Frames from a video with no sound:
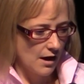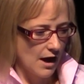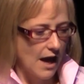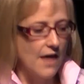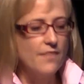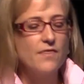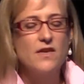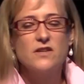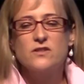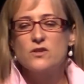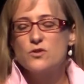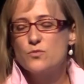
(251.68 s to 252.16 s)

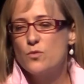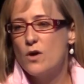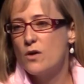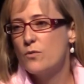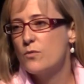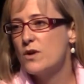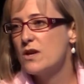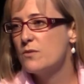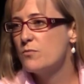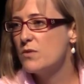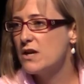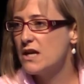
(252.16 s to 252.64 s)
And this is
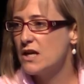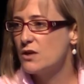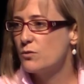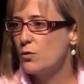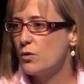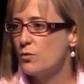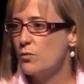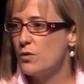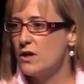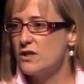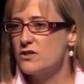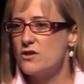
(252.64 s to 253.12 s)
what we mean
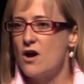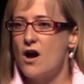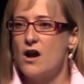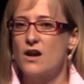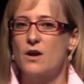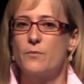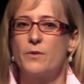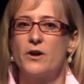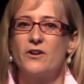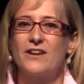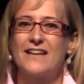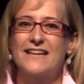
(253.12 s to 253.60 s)
when we
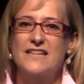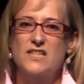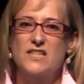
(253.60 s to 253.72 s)
talk about